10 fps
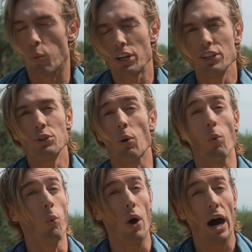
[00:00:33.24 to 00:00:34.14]
We're gonna do a
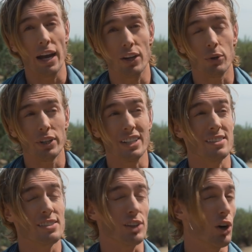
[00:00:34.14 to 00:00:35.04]
wild and
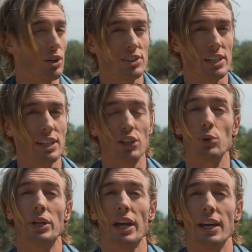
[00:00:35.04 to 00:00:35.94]
saucy
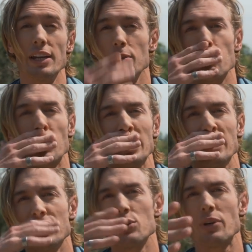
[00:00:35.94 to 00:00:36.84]
Q&A. We're gonna
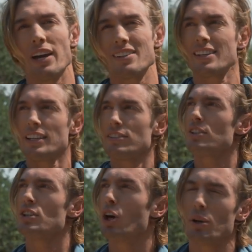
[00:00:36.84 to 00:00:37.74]
let you guys get to
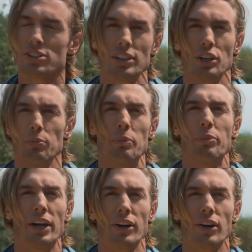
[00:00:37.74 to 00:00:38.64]
know us a little bit
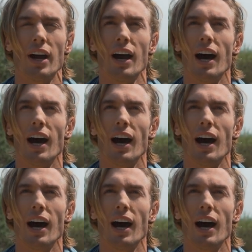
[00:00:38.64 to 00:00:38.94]
better.